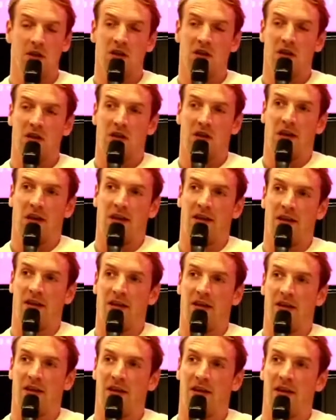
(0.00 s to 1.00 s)

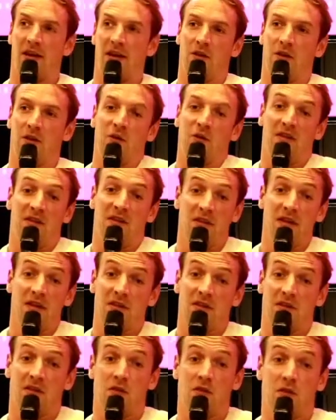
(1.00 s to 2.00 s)
And we
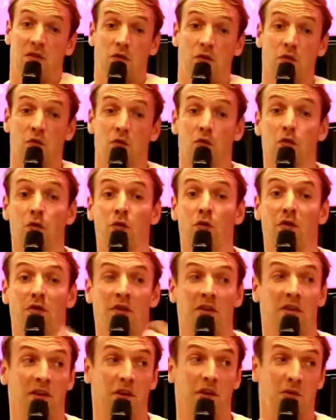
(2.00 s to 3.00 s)
dealt to do the
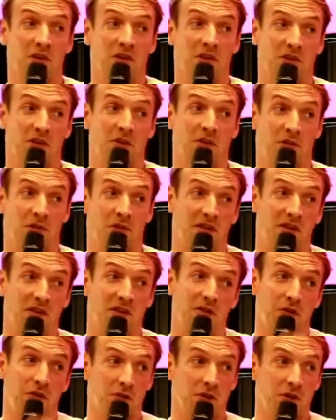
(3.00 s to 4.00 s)
integration ourselves
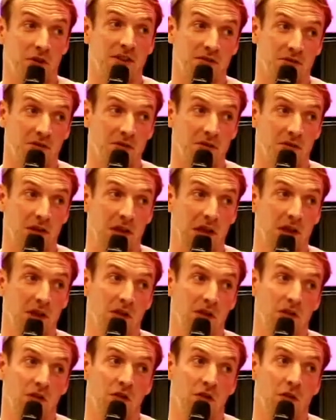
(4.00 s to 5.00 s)
to Netiven,
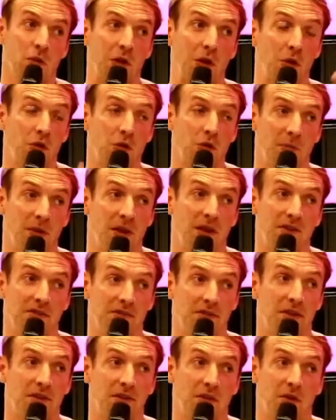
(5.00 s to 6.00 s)
so we could
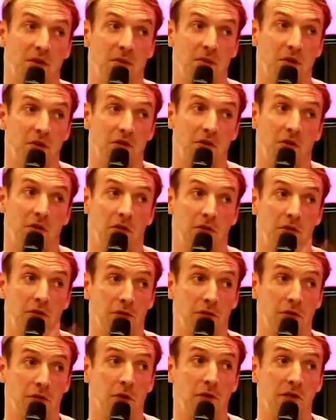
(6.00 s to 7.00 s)
benefit from the offer of the
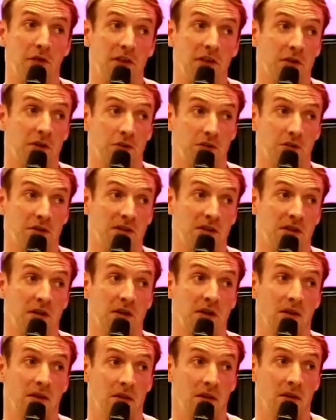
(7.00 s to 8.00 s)
4 factories
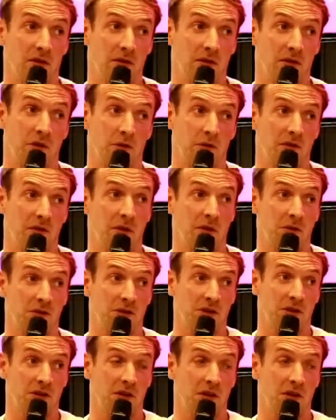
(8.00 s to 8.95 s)
of refurbishing